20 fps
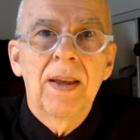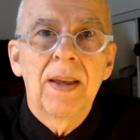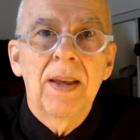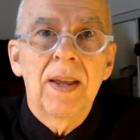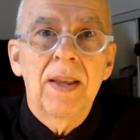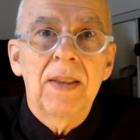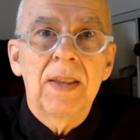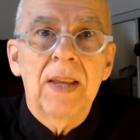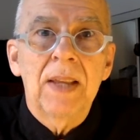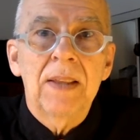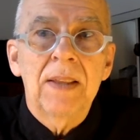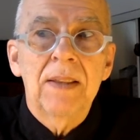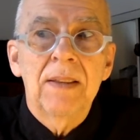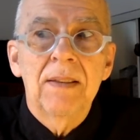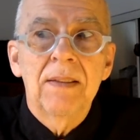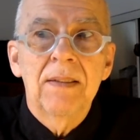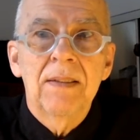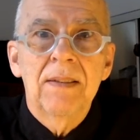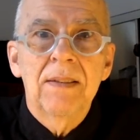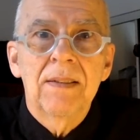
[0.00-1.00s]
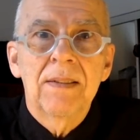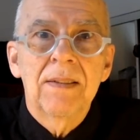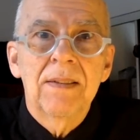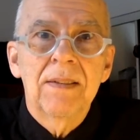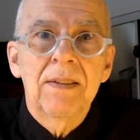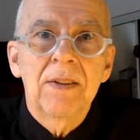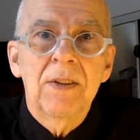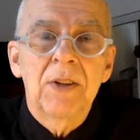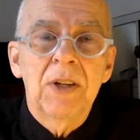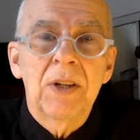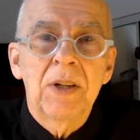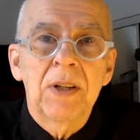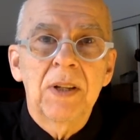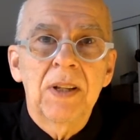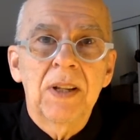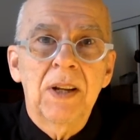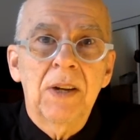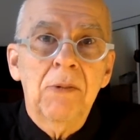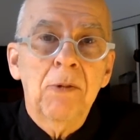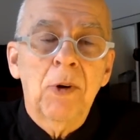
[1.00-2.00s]
And that you didn't,
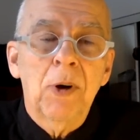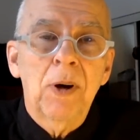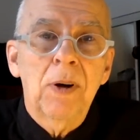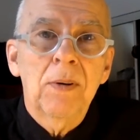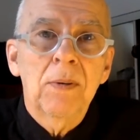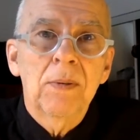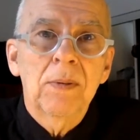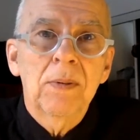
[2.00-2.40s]
therefore,